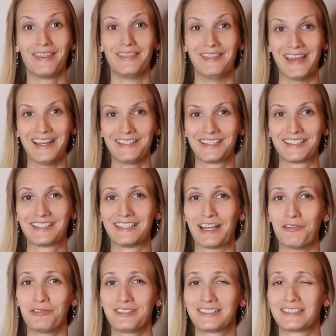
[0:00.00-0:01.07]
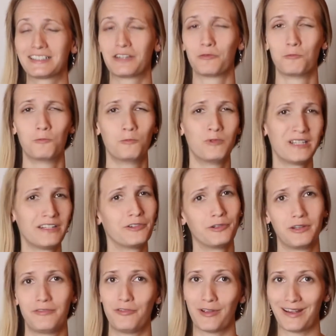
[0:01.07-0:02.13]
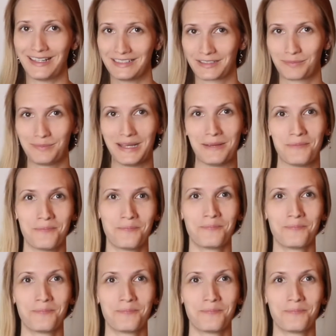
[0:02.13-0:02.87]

That sounds like a winner if you ask me.